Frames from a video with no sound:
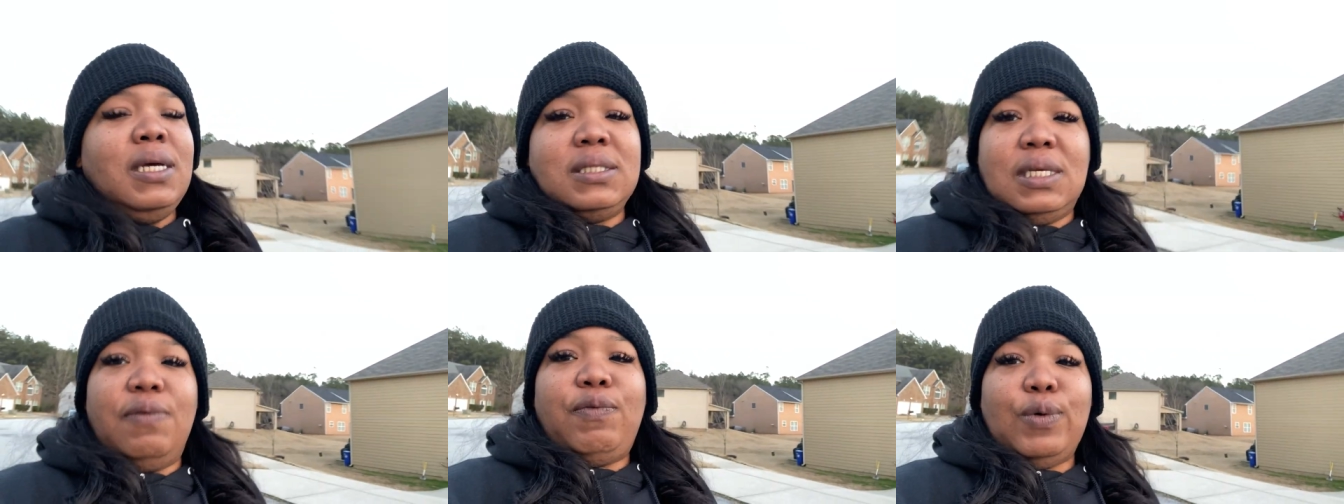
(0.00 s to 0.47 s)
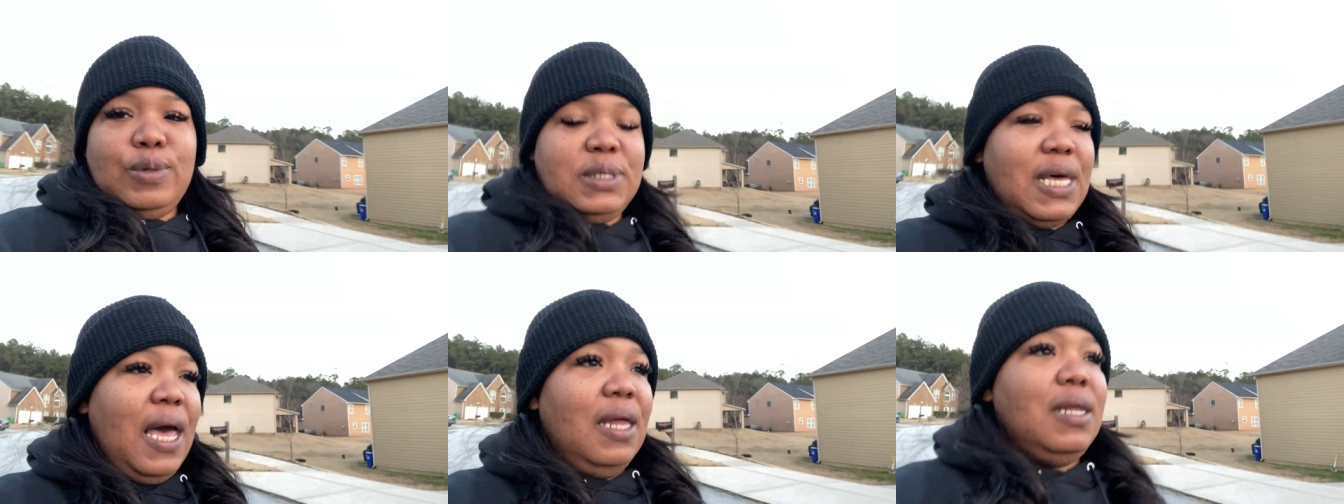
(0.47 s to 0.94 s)
seafood
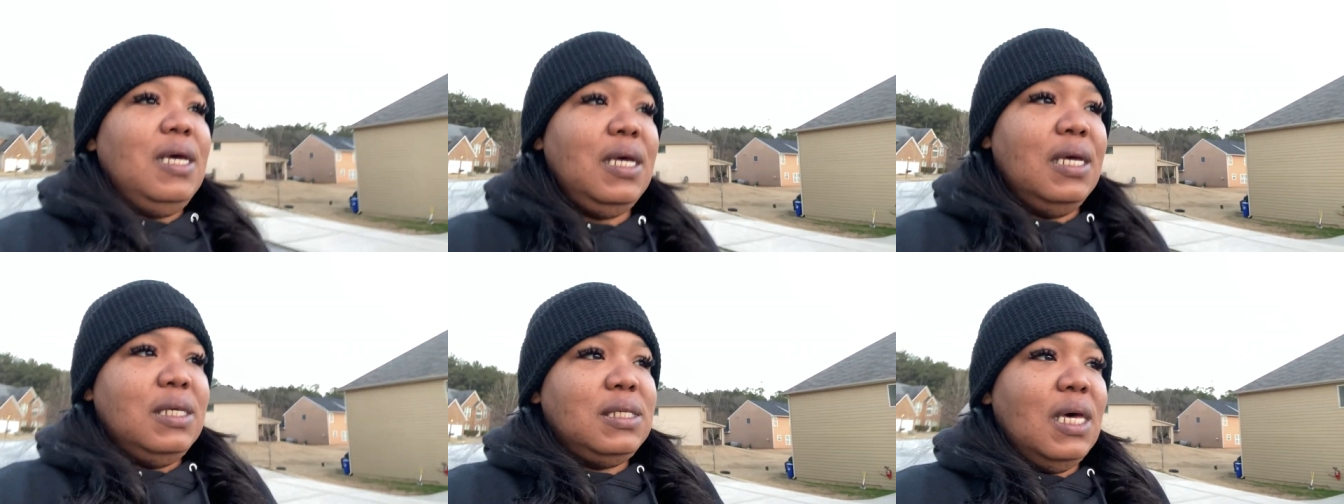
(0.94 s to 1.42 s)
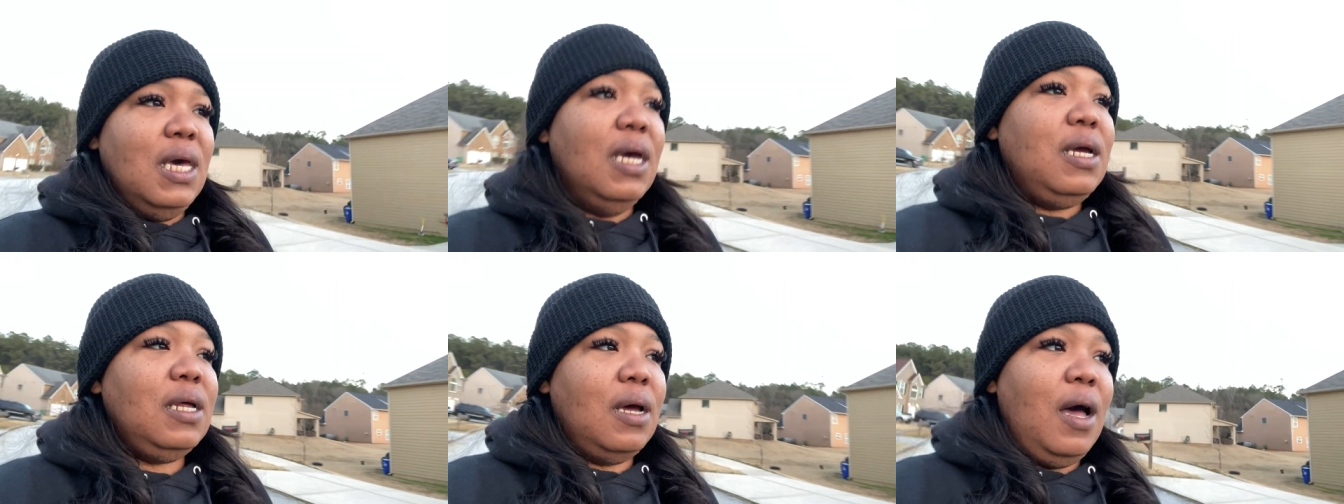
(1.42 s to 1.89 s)
salads
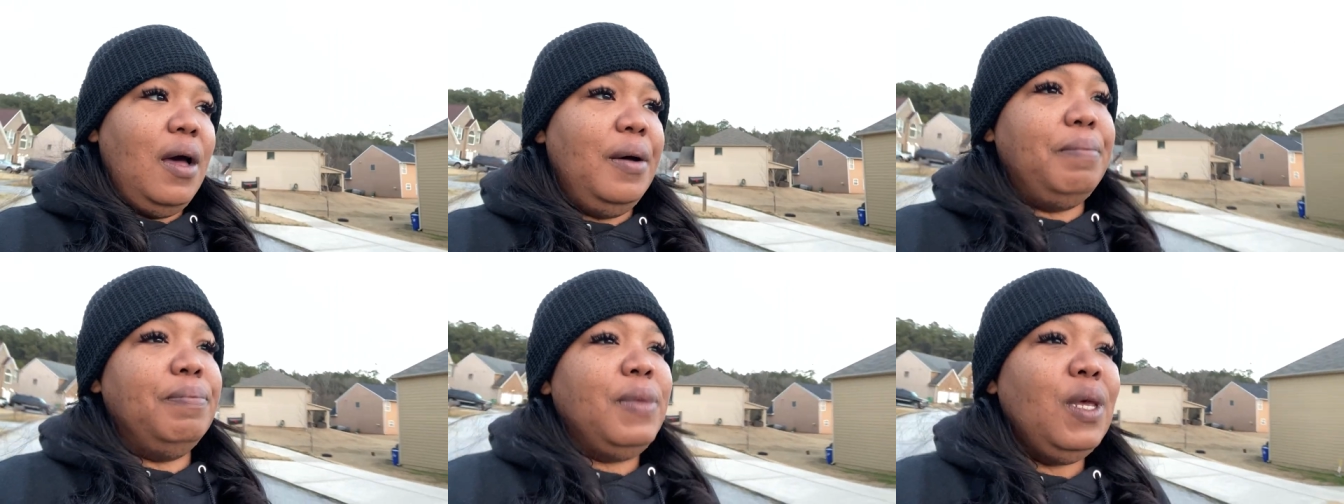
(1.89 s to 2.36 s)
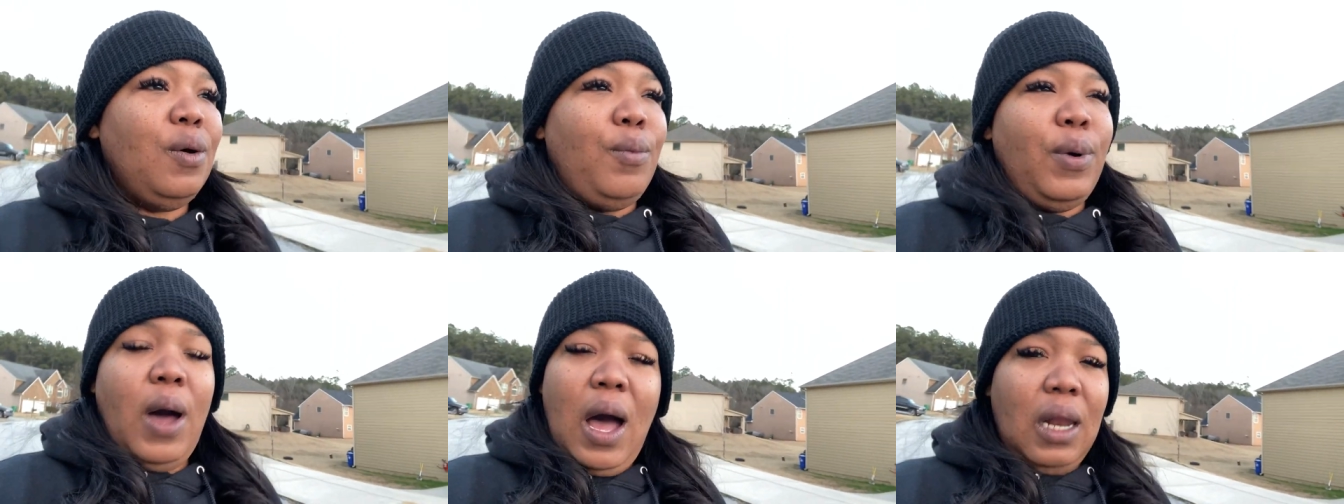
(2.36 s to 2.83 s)
um,
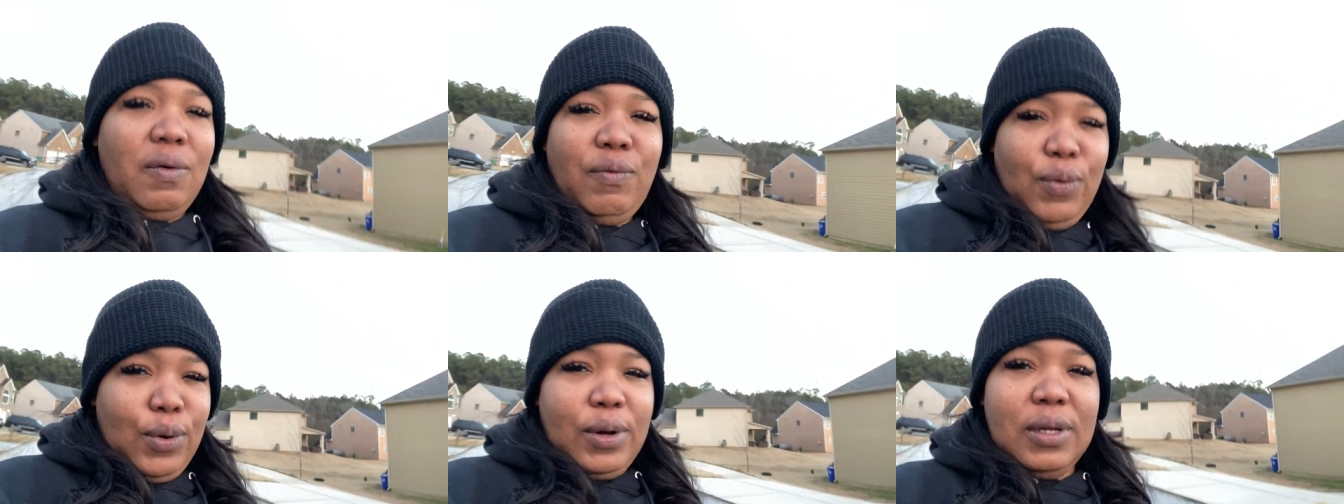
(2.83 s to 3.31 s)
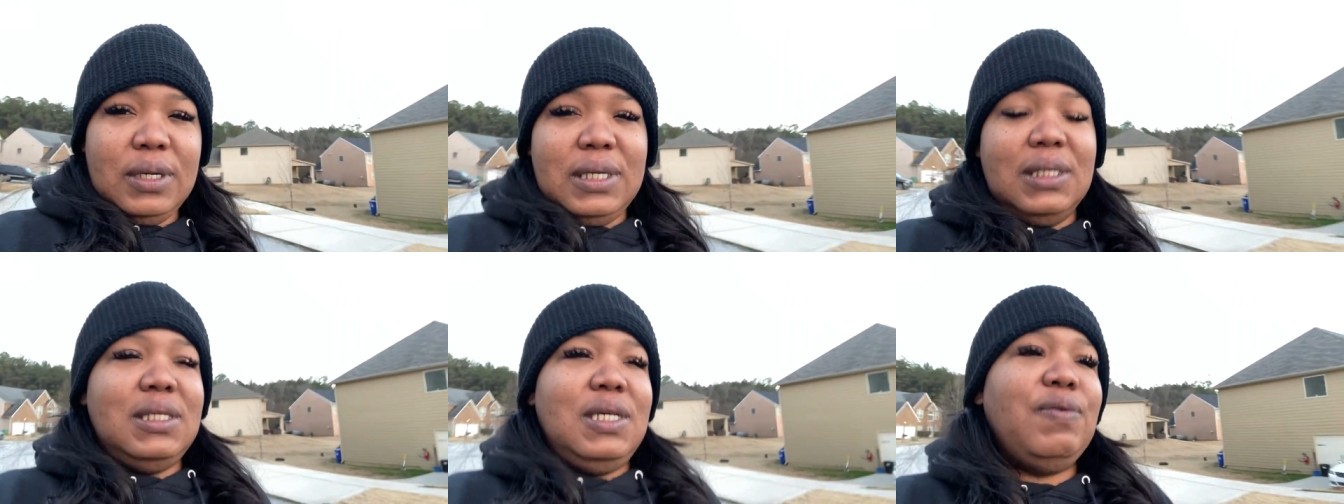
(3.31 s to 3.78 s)
with olive oil
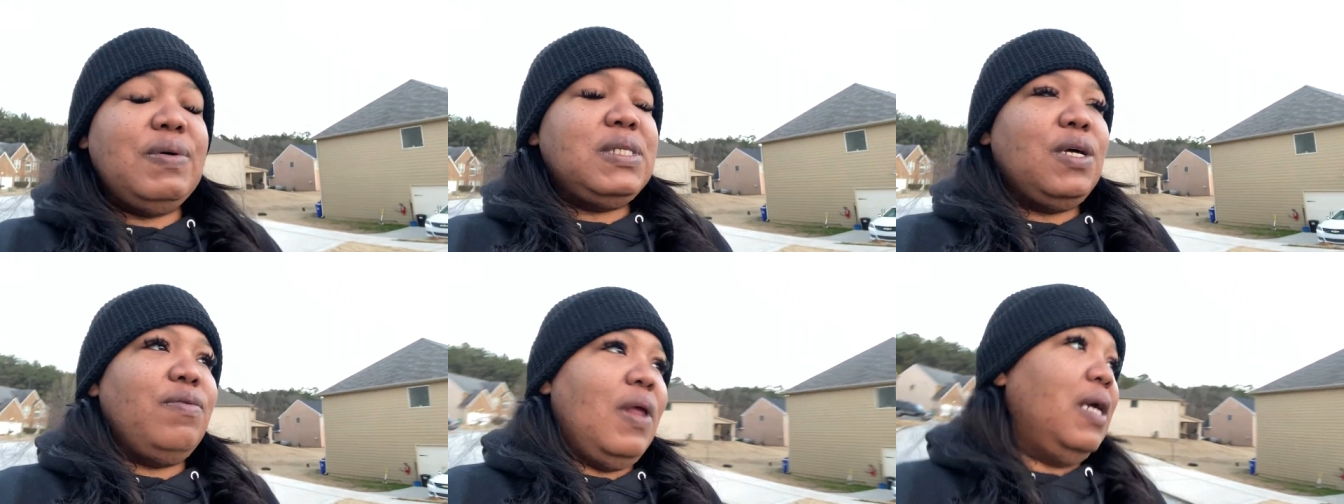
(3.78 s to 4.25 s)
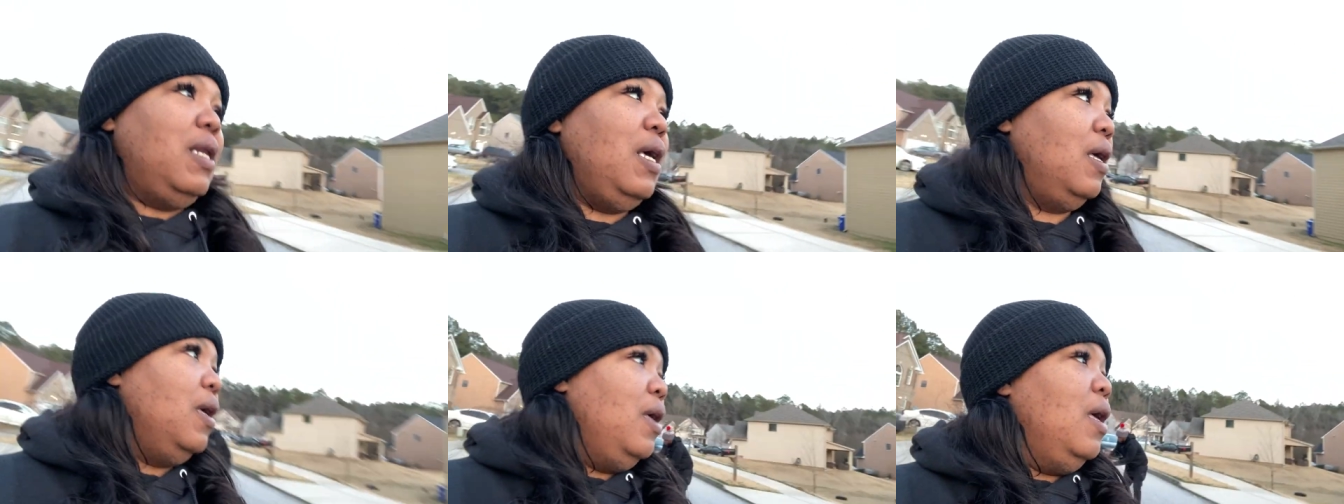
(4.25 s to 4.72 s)
and different stuff like that.